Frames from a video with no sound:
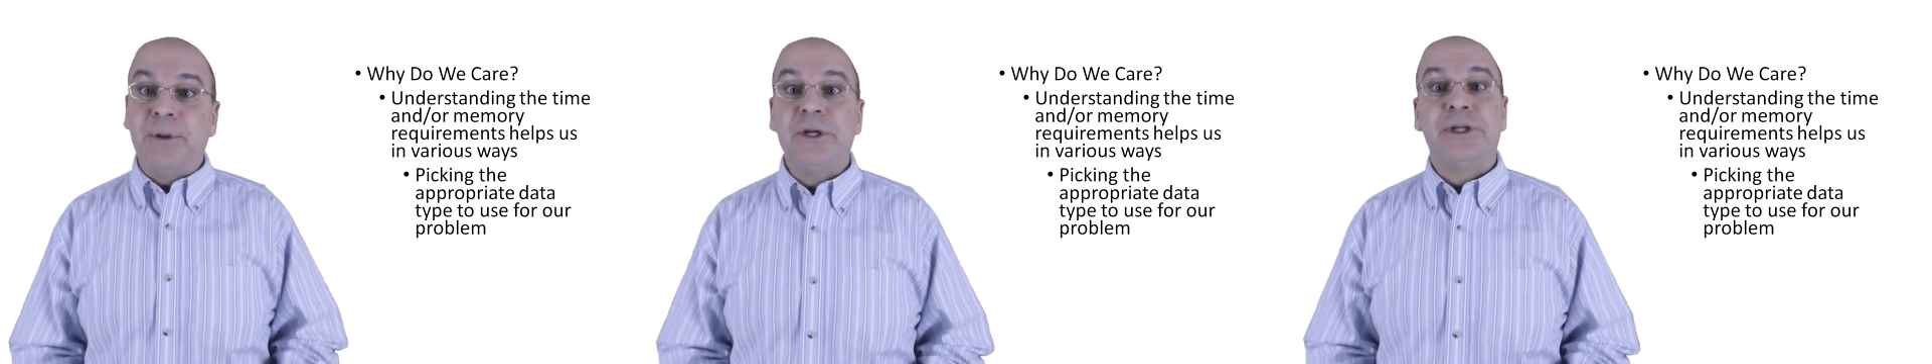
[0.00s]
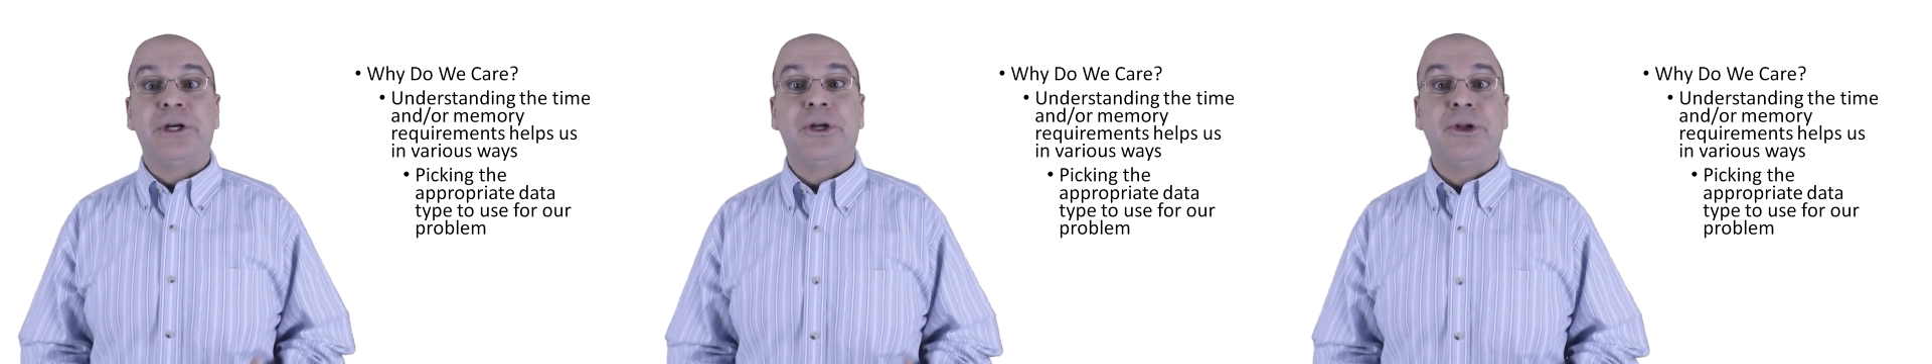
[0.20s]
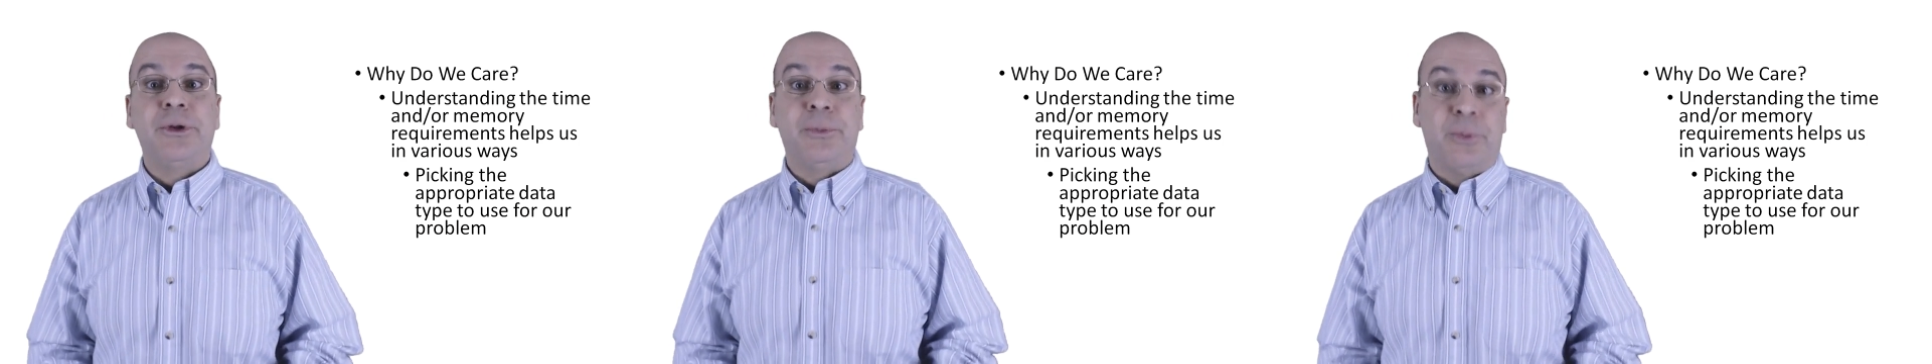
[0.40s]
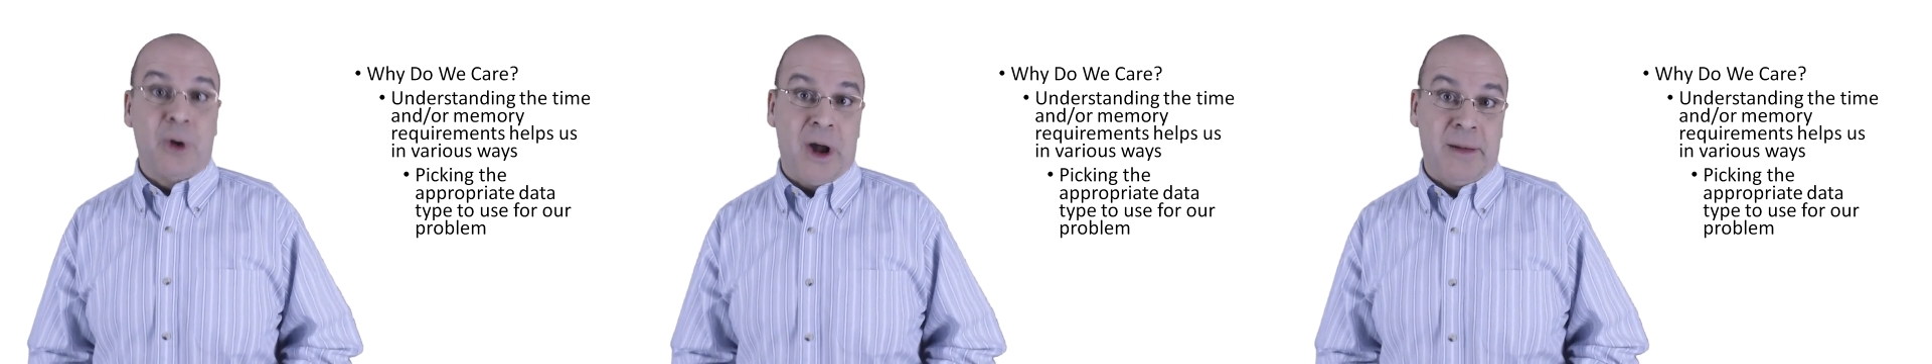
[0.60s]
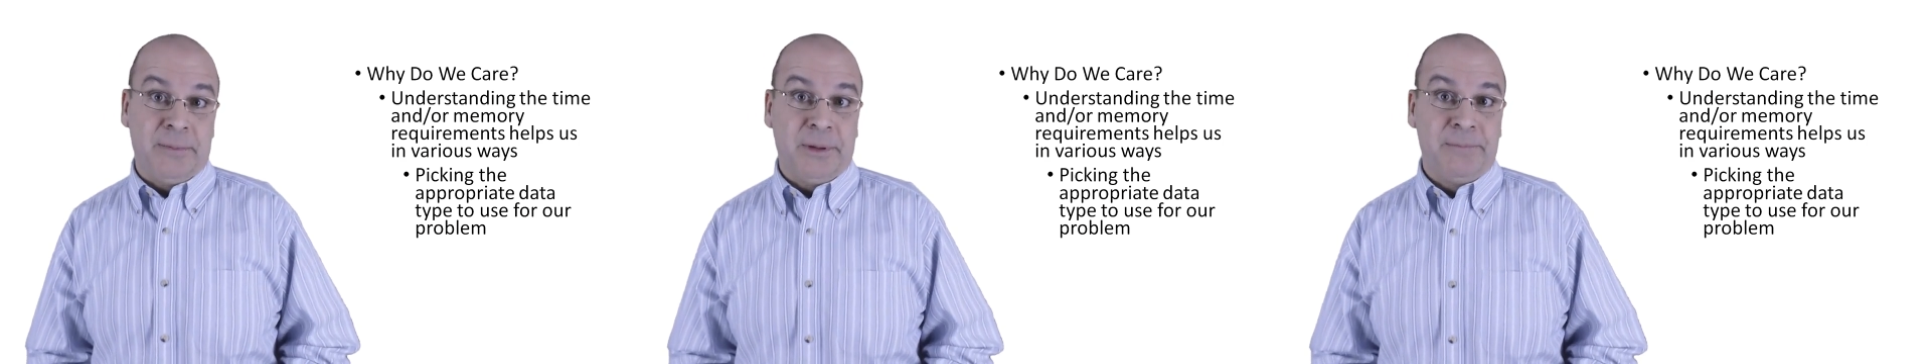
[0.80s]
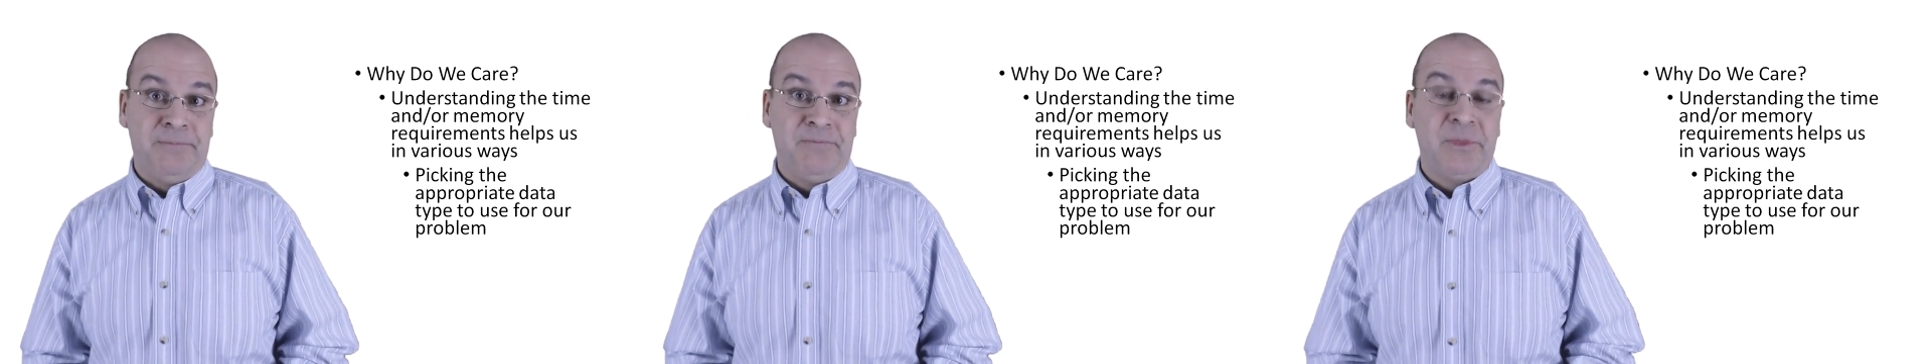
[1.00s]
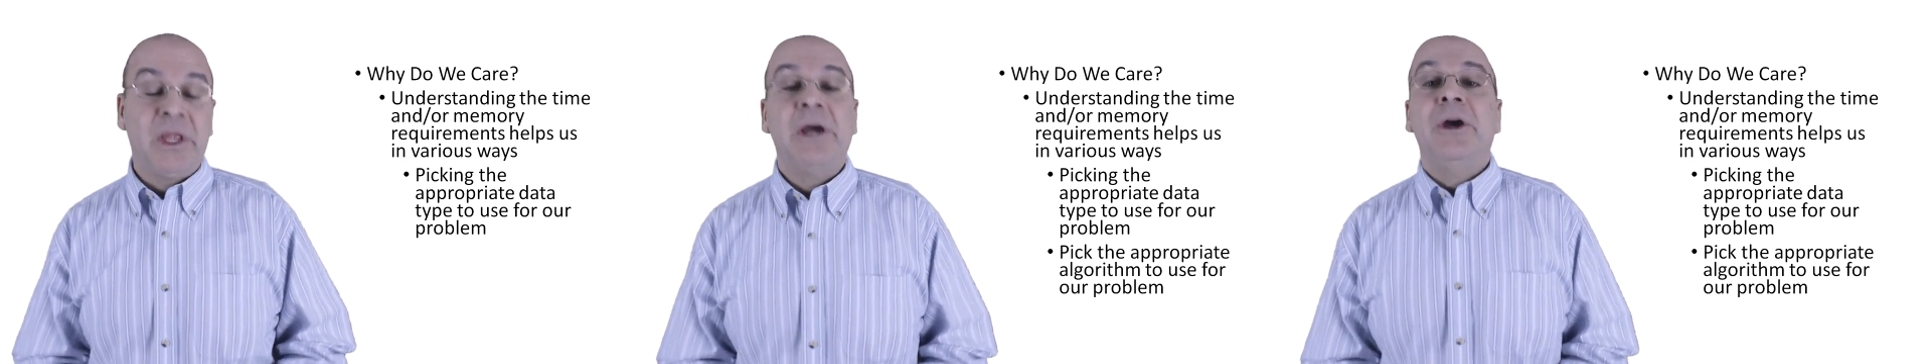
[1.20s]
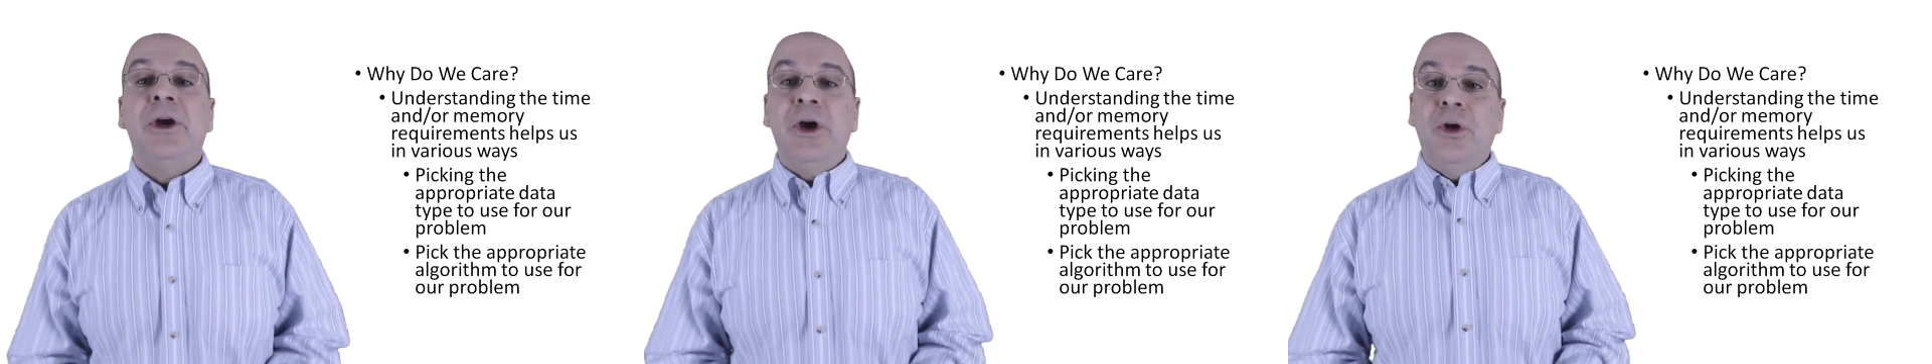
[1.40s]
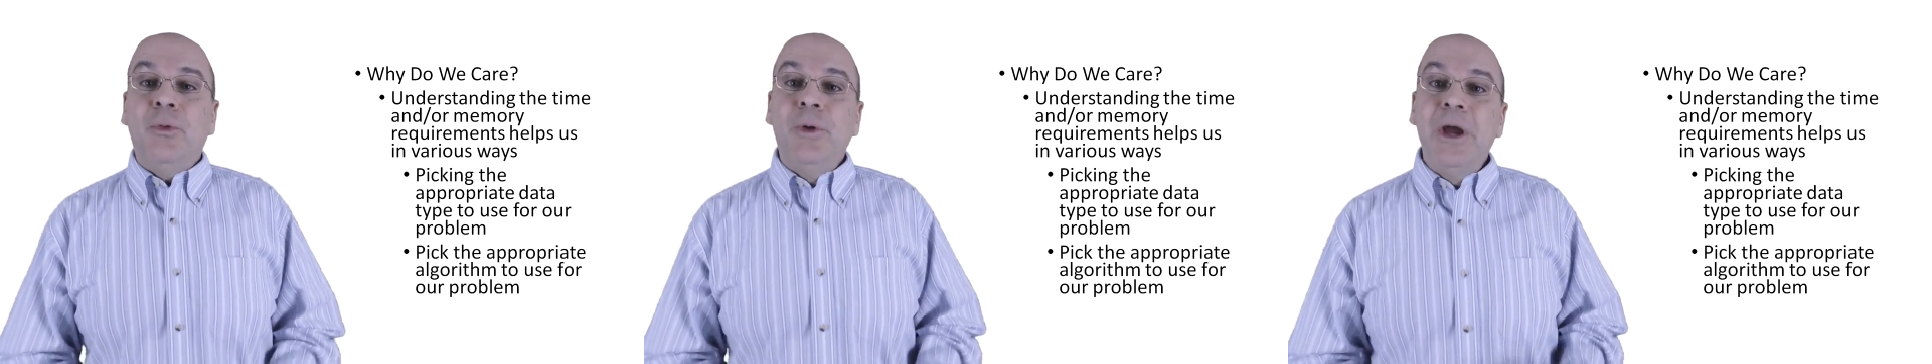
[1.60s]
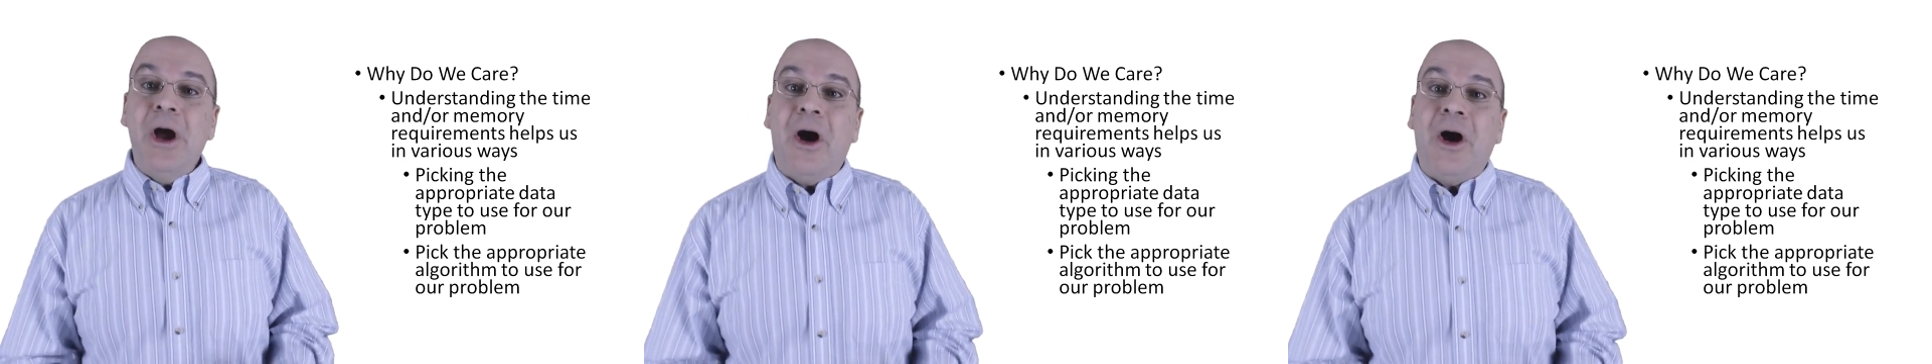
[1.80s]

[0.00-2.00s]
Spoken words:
particular problem. We